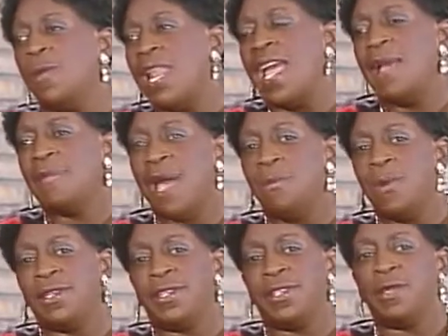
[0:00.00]
Well, I
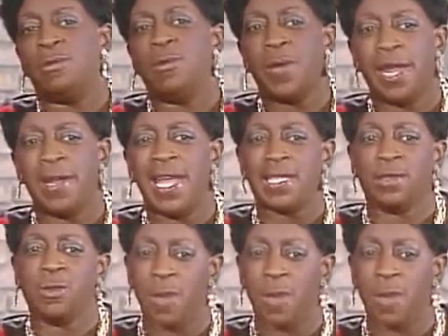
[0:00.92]
wonder that where, as